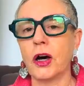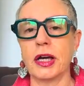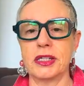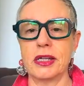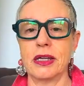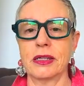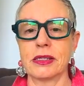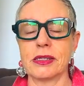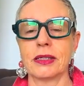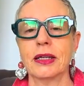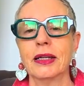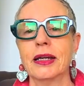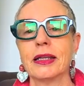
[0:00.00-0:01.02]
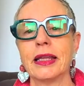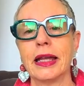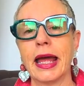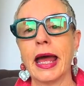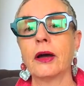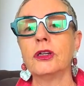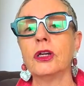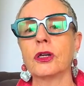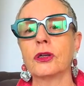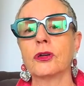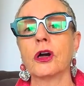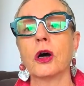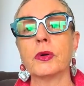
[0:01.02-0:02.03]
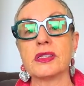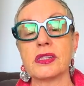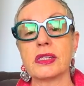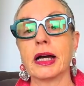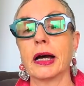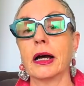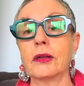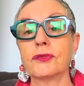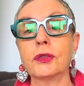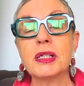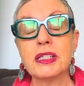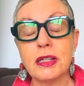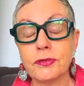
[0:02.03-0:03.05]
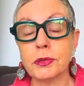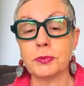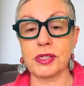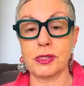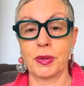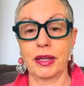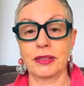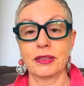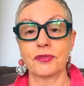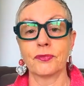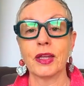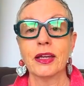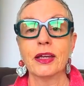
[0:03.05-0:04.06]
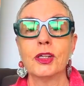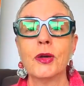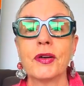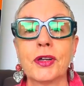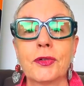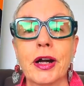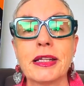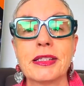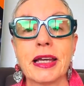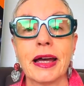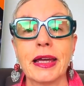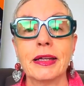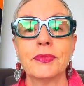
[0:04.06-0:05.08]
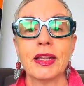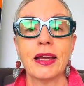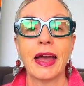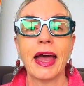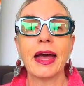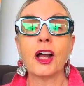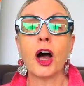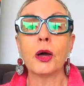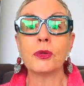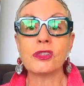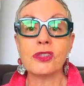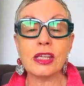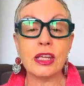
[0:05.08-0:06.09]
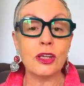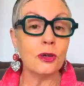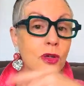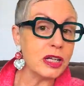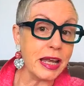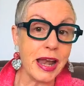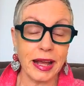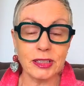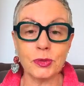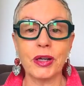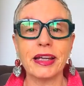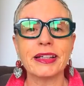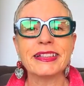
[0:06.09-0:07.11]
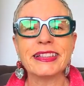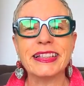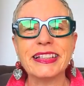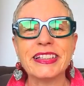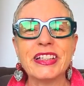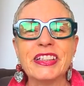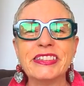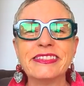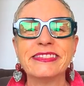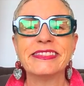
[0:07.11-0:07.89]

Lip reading: ideas that how you can grow and scale from a different perspective. You have a great day, and I will see you next week. See you soon.